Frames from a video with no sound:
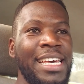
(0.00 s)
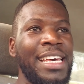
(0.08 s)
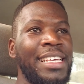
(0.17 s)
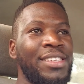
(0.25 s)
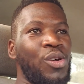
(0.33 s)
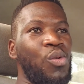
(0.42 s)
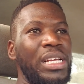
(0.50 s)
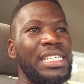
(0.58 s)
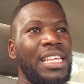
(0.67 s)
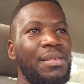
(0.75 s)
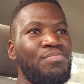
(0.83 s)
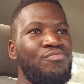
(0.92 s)
So what's
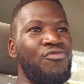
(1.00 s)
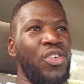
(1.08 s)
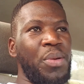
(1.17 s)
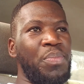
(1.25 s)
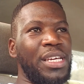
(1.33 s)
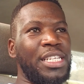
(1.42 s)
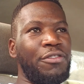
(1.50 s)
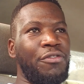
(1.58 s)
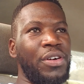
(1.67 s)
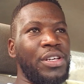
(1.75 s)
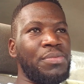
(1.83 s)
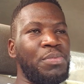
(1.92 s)
the very big
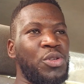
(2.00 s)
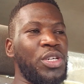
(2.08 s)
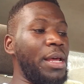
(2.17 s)
difference between